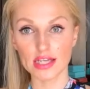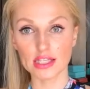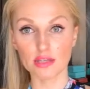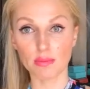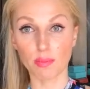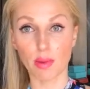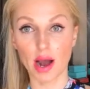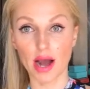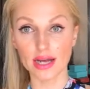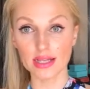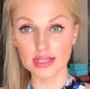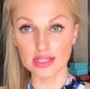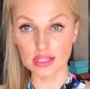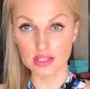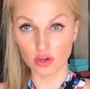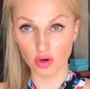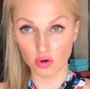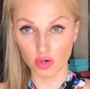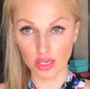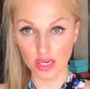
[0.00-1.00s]

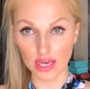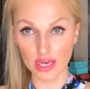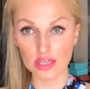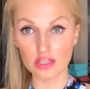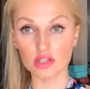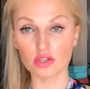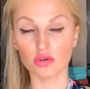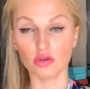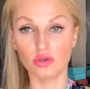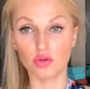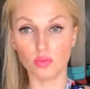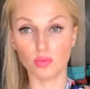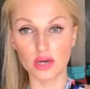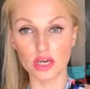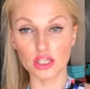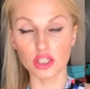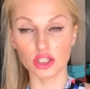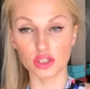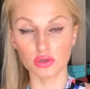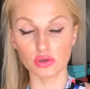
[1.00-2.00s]
spots, okay? So you
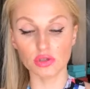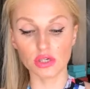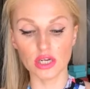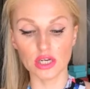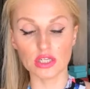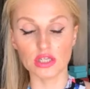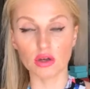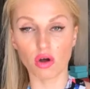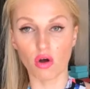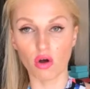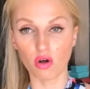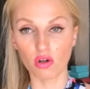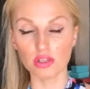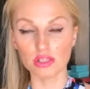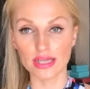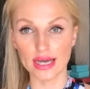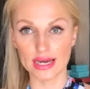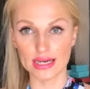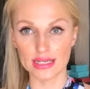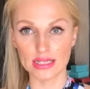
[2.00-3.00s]
make sure it's all
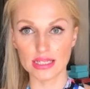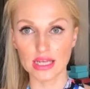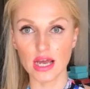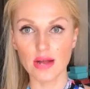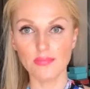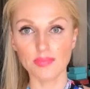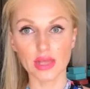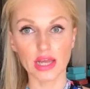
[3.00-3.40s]
nice.